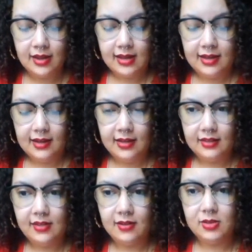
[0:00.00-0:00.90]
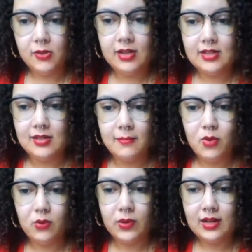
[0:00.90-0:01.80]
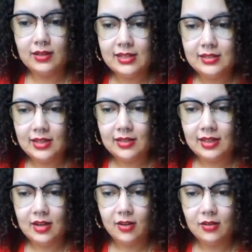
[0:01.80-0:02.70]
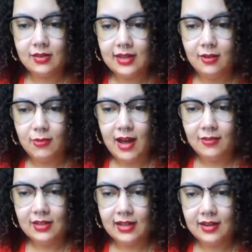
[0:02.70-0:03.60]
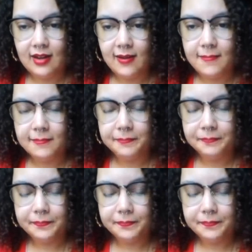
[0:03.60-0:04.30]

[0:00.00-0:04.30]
And, you know, Taurus is a more realistically, earthly grounded, um,